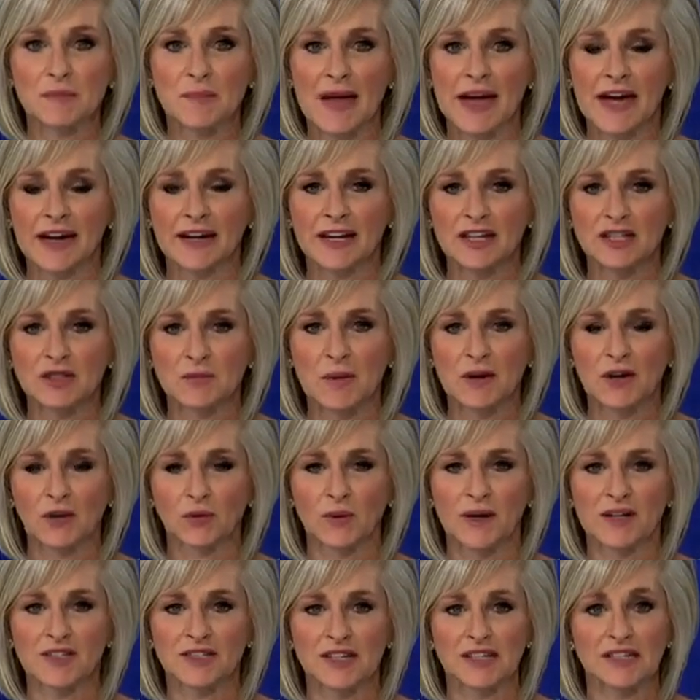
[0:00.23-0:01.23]
man has been
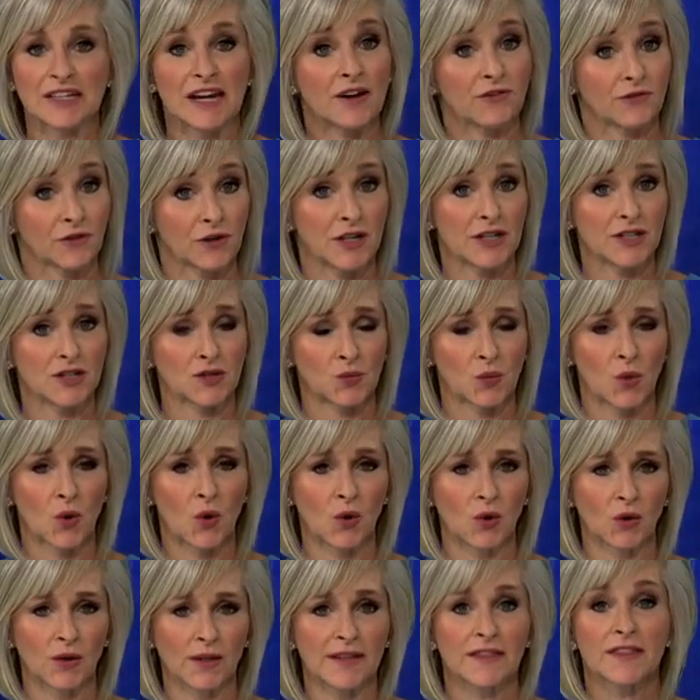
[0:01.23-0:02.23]
arrested now for his
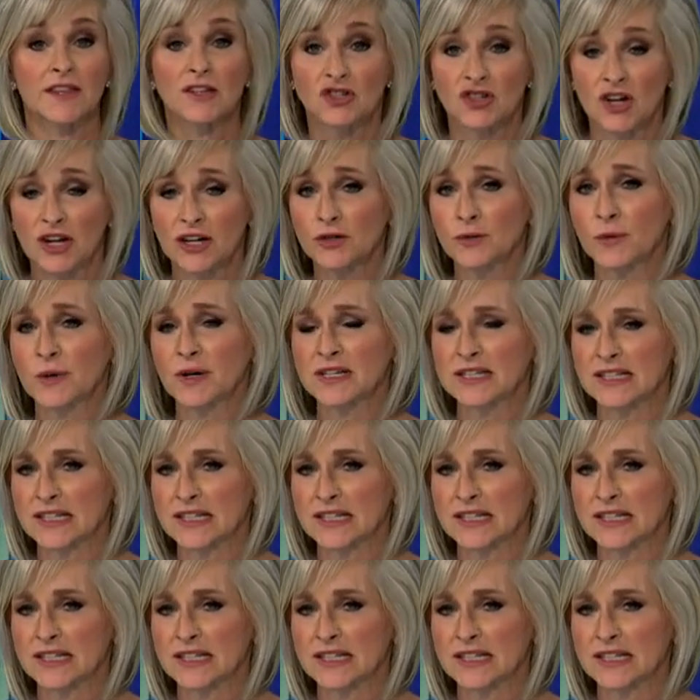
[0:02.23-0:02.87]
role in the January